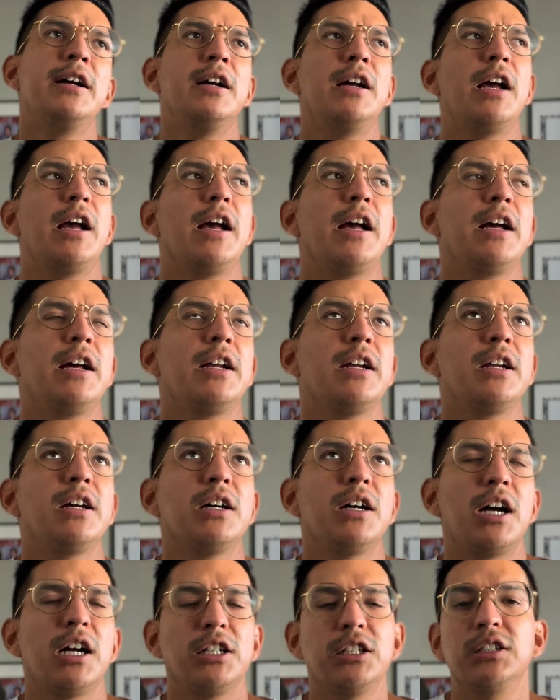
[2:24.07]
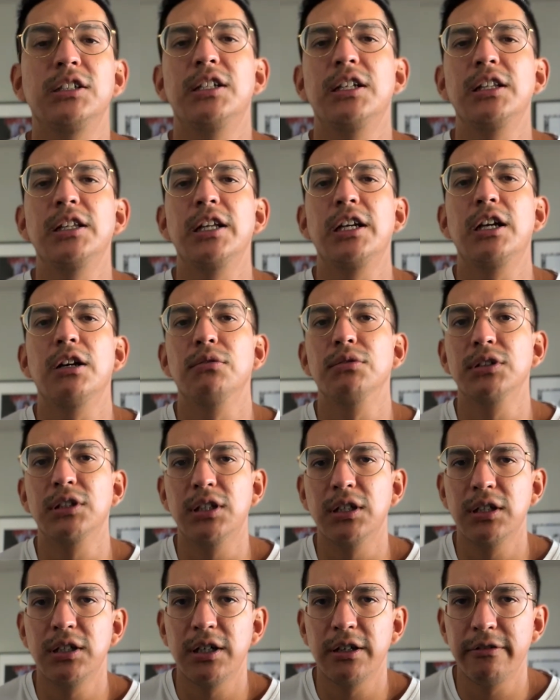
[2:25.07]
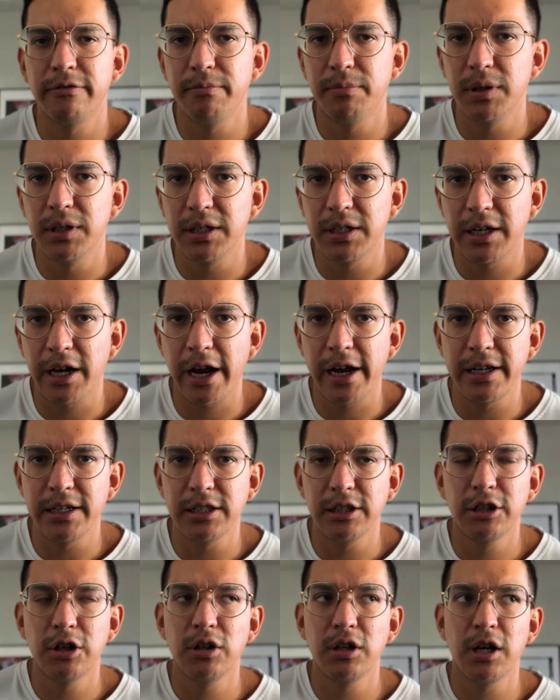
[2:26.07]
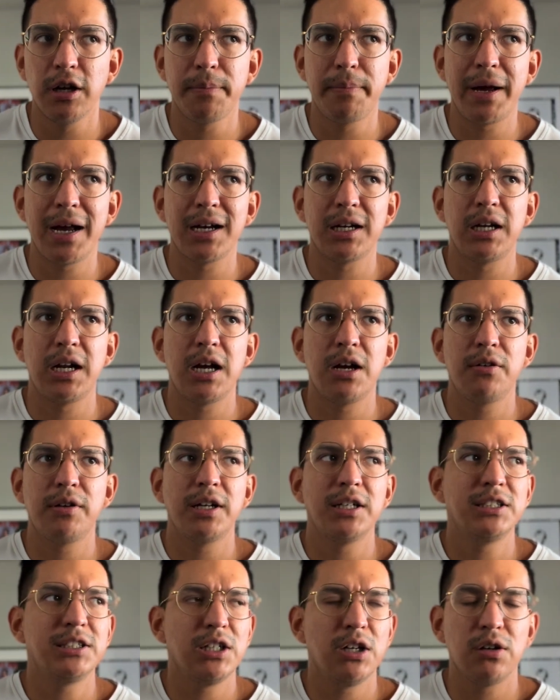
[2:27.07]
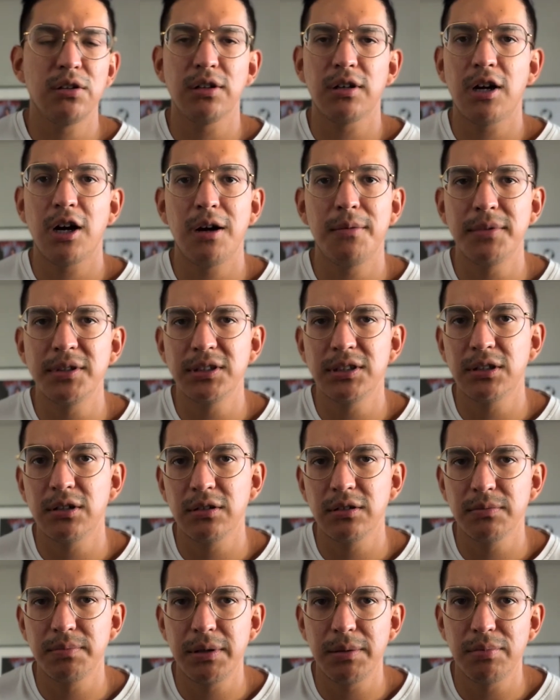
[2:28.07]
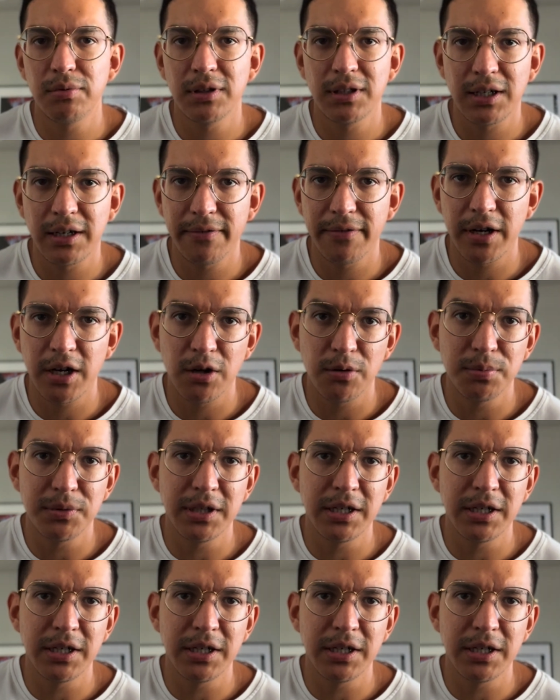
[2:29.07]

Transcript: And I just didn't think I was good enough. But I look back now and I see all the comments and all the people that I've helped.